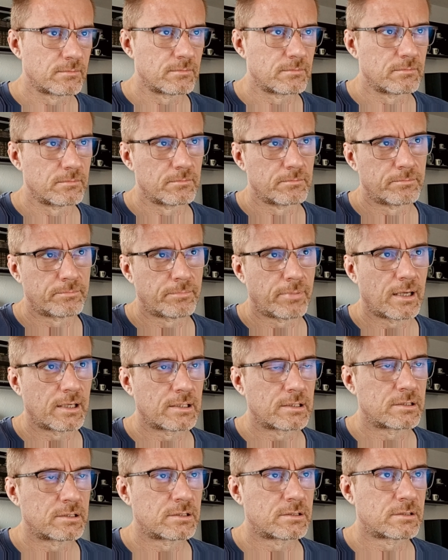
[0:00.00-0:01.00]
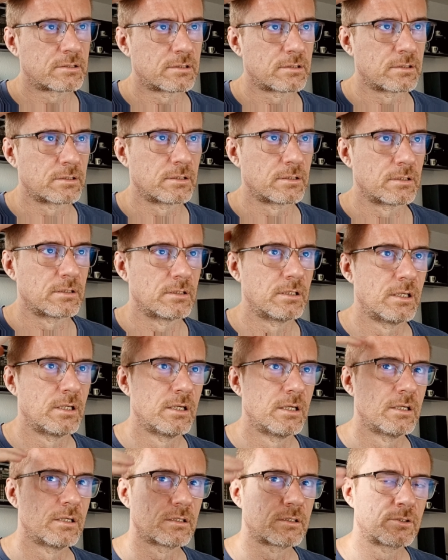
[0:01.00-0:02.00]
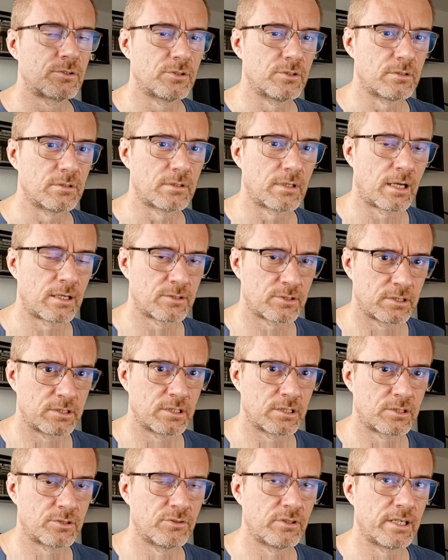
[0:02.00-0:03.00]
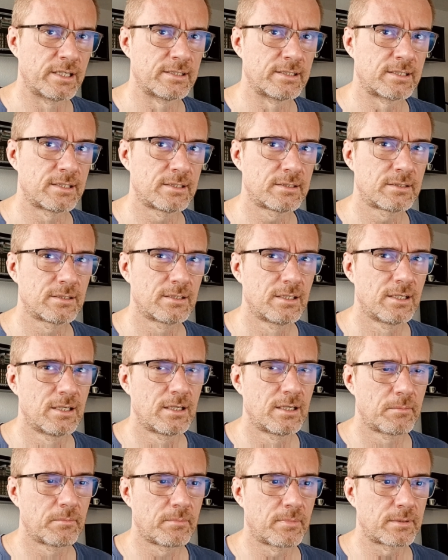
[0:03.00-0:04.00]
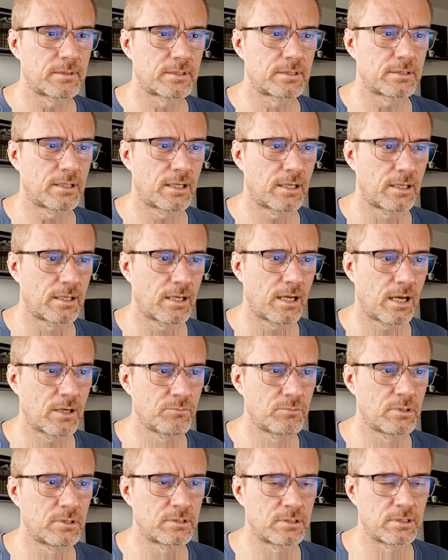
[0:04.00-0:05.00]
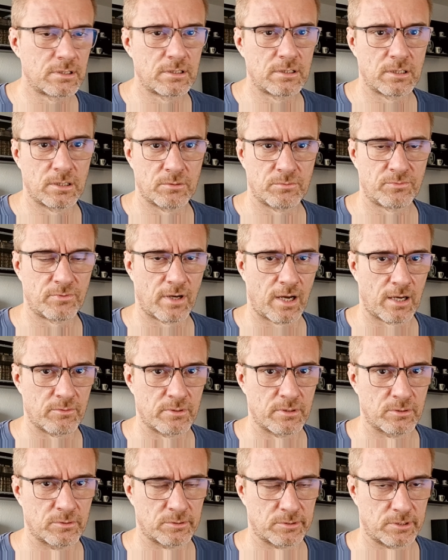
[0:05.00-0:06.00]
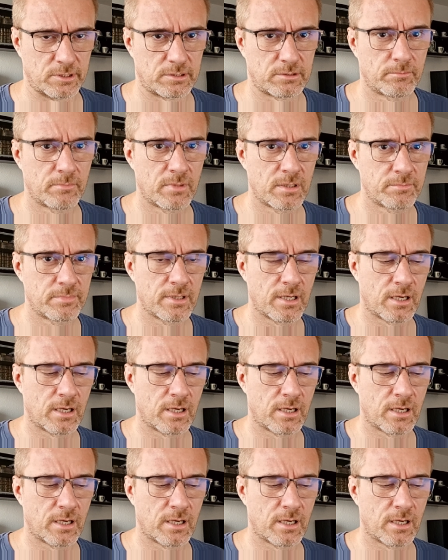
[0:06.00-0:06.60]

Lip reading: parts already created, but I will see if I will use it. Maybe I will